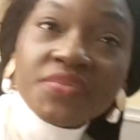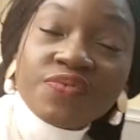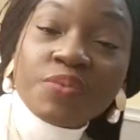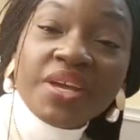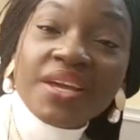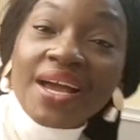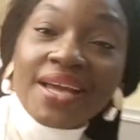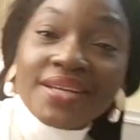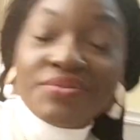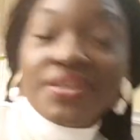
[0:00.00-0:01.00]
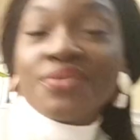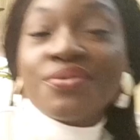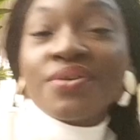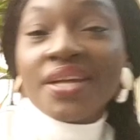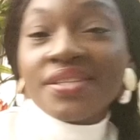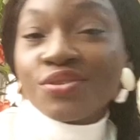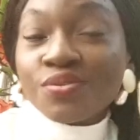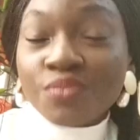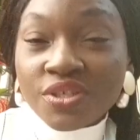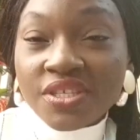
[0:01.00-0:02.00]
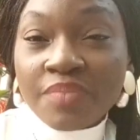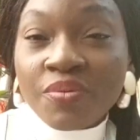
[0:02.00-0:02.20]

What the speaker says: for me, I really couldn't get so much sleep,